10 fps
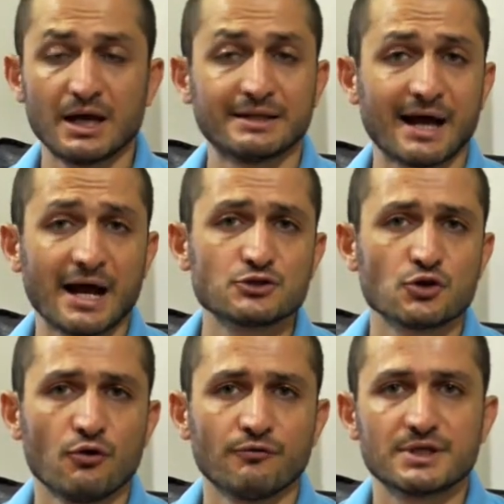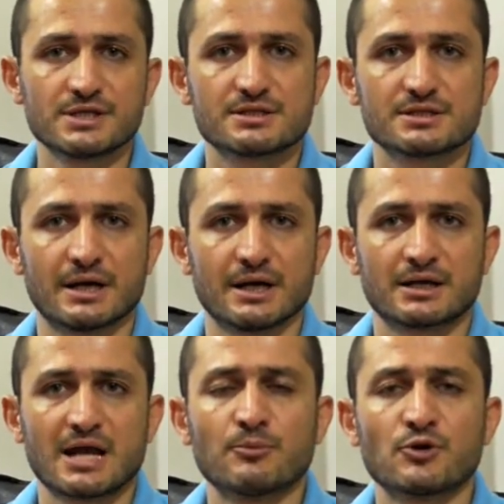The ISO of this
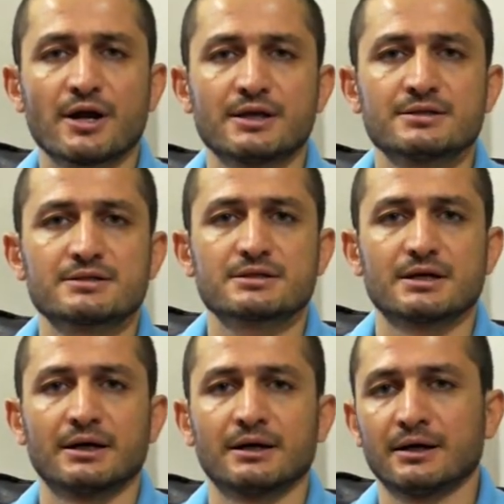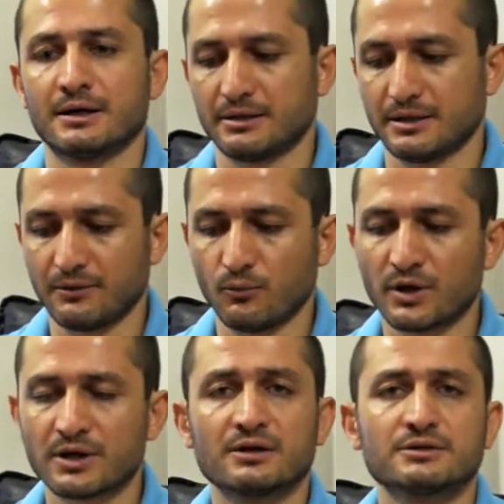camera is
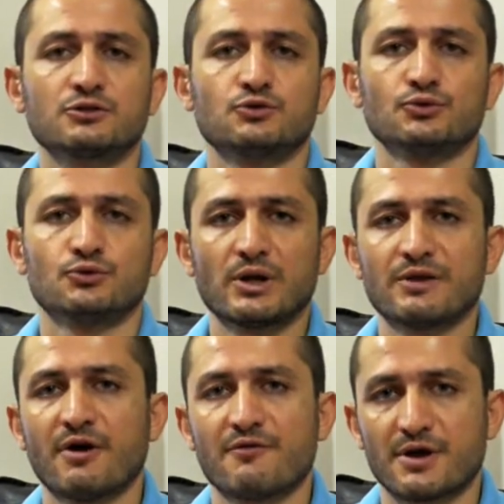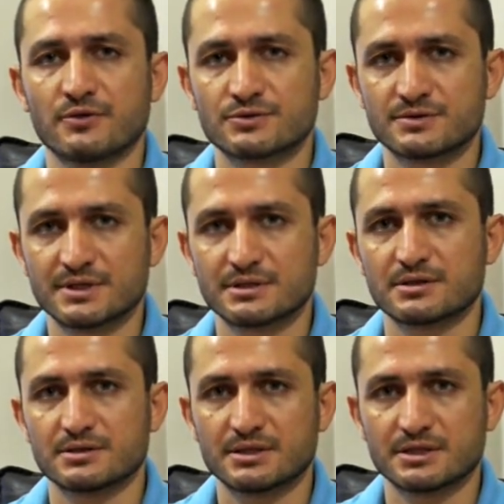100 to
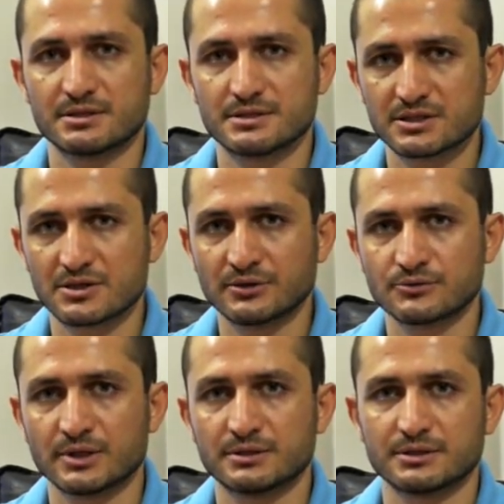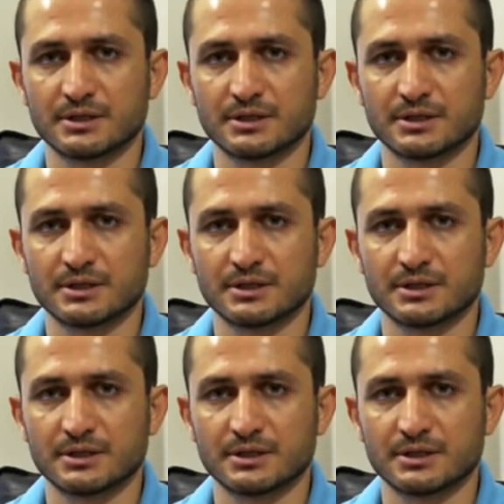25,600,